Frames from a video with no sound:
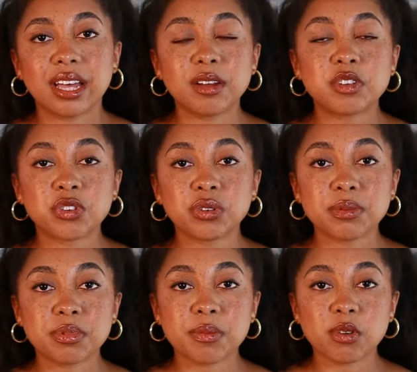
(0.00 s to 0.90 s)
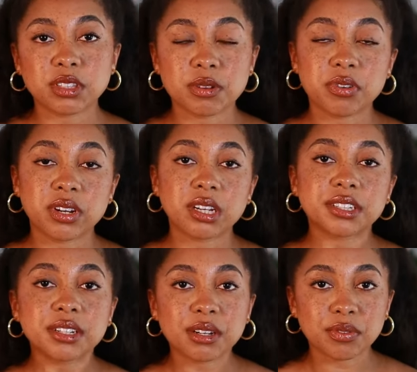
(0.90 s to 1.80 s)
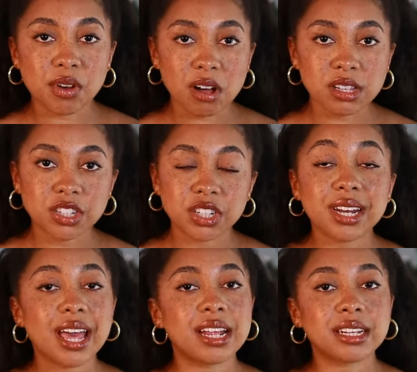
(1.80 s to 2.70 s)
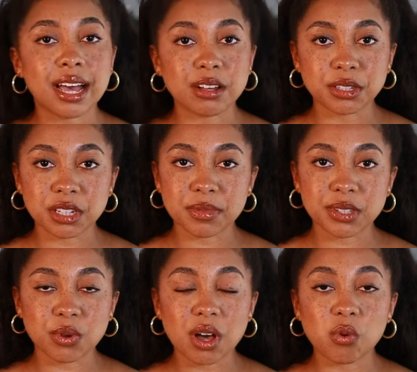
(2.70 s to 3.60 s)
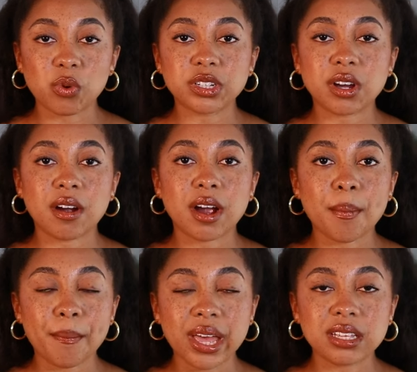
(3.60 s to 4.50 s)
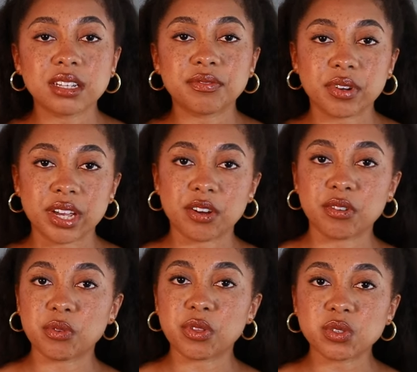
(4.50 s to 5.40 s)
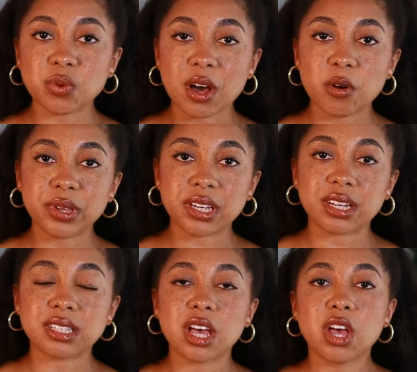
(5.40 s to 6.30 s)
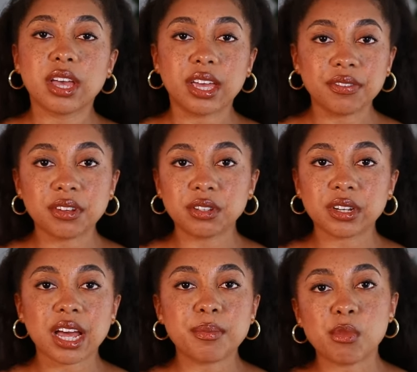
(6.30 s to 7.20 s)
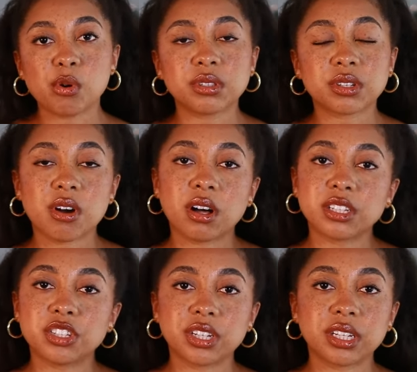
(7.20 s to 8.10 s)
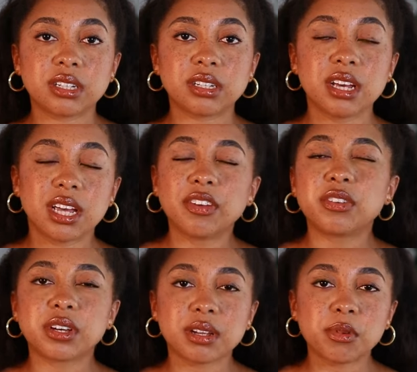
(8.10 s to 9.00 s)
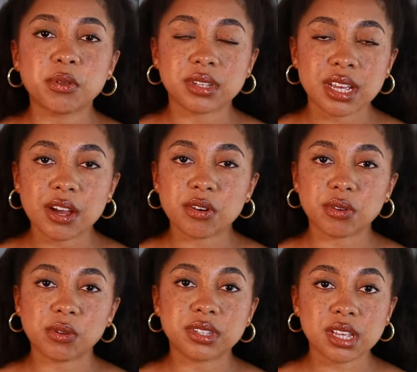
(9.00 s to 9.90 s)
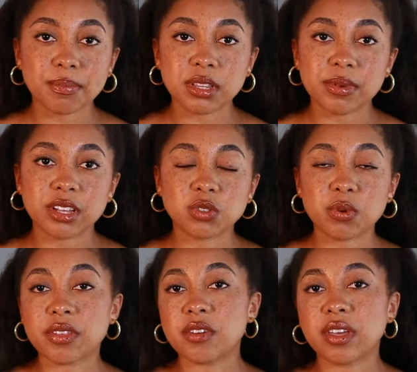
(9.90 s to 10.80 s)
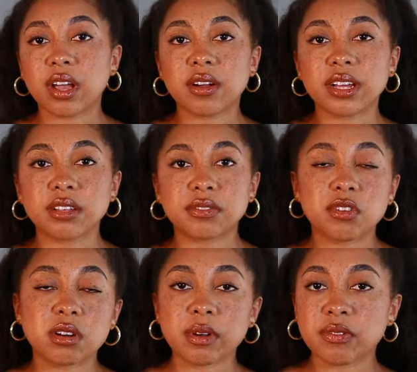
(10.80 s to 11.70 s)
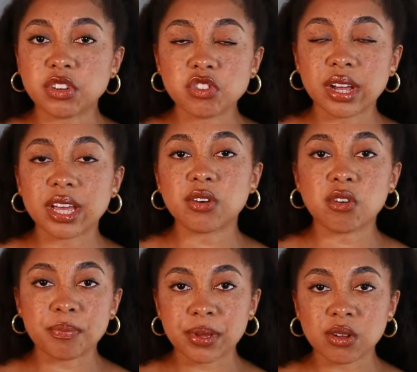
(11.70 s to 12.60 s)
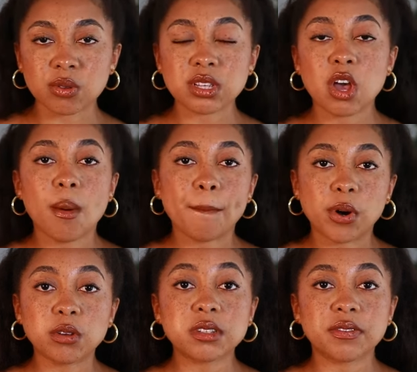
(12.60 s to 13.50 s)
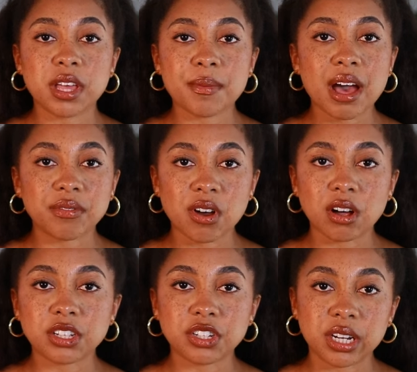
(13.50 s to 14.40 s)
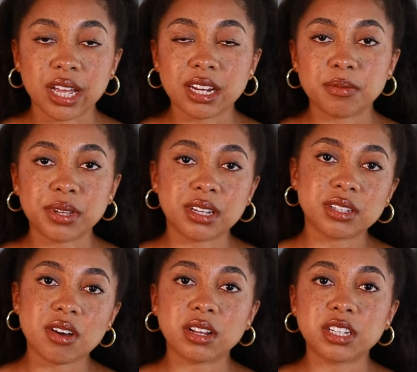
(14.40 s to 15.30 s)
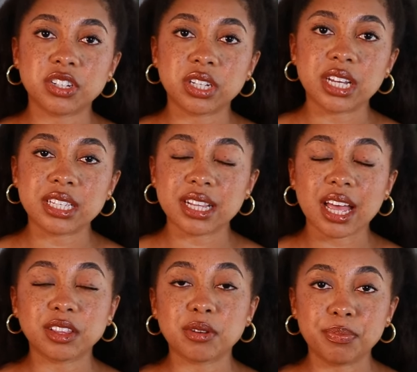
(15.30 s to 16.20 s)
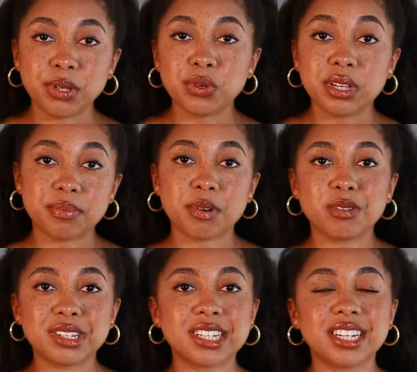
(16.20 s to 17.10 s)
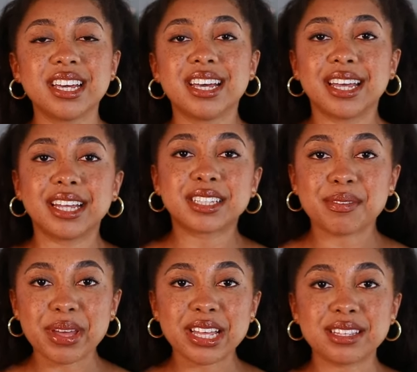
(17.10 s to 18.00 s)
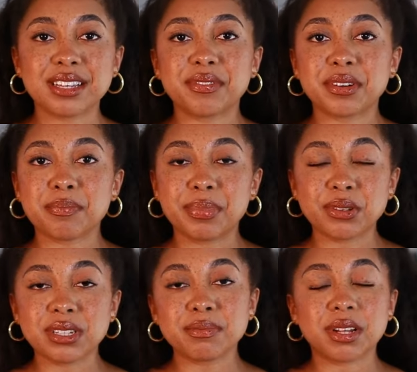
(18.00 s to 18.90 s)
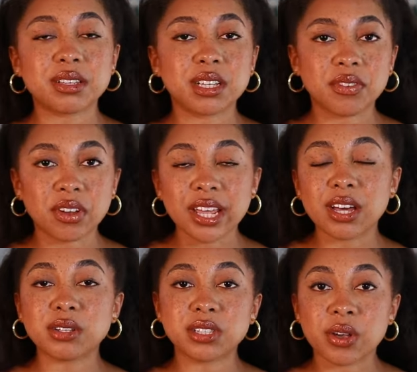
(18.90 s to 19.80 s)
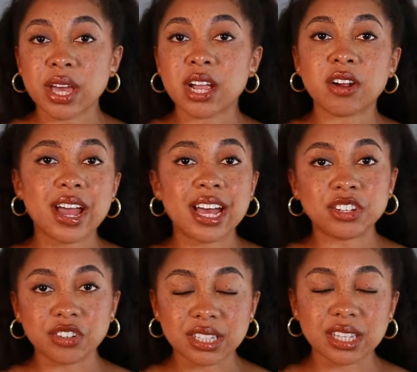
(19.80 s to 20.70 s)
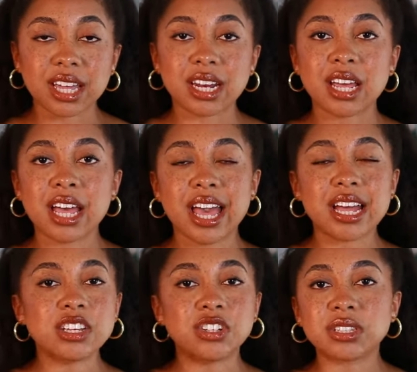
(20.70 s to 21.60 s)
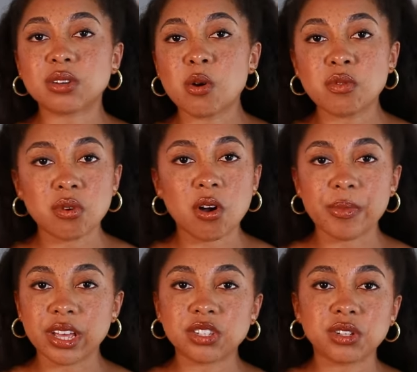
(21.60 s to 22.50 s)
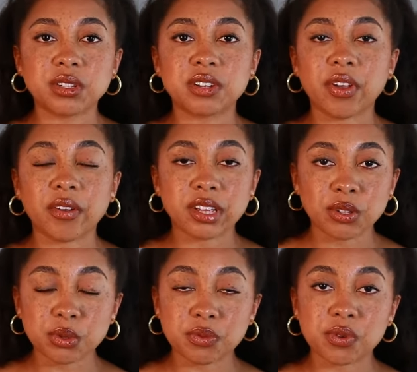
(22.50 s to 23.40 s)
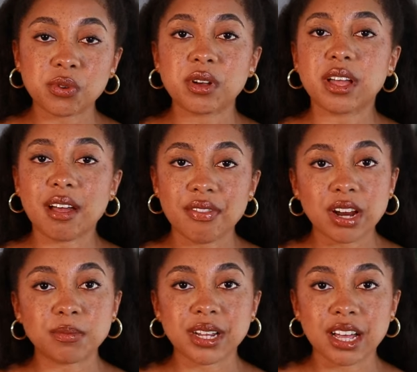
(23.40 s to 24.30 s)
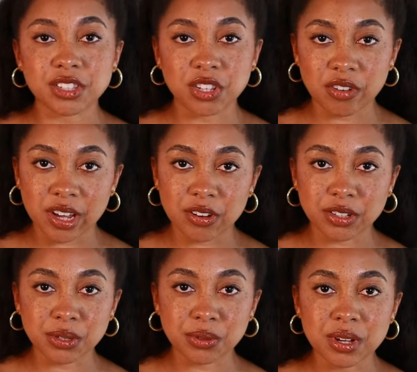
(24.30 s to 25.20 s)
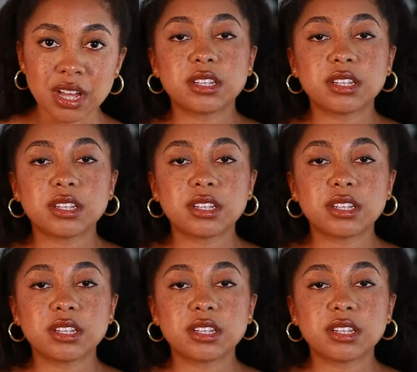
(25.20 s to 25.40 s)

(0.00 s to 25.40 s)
It truly promotes the production of collagen and calcium as well, which are amazing for hair growth as well. Because if you look at most collagen, if you look at most hair growth supplements, whether they're in the form of a drink or pills, most of them have collagen in it because collagen is like the beauty protein. It's amazing for the building blocks of your nails, your hair, and your skin. And it just overall makes you look very youthful, and that applies to your hair too.